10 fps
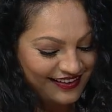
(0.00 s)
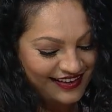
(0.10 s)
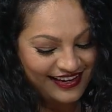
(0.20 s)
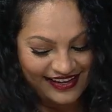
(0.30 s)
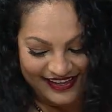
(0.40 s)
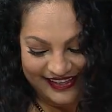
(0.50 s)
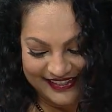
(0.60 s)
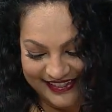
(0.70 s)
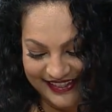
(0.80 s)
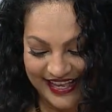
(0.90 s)

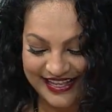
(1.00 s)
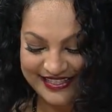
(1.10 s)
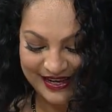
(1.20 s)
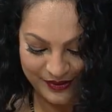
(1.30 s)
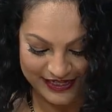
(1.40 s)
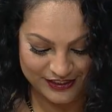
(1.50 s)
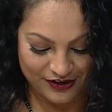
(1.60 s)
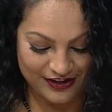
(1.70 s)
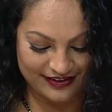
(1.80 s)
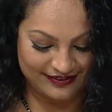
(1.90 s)
And that's how I
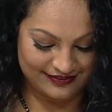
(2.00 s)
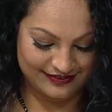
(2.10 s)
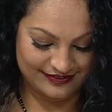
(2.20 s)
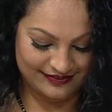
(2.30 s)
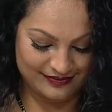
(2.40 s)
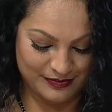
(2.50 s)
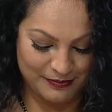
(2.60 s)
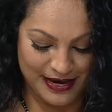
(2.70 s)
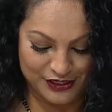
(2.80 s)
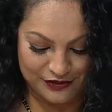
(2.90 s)
started my
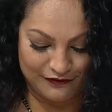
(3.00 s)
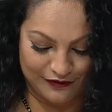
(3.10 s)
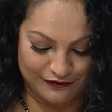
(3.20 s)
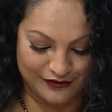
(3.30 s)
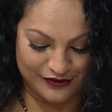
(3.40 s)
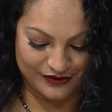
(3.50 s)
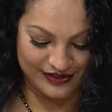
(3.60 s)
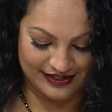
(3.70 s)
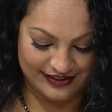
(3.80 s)
passion for food.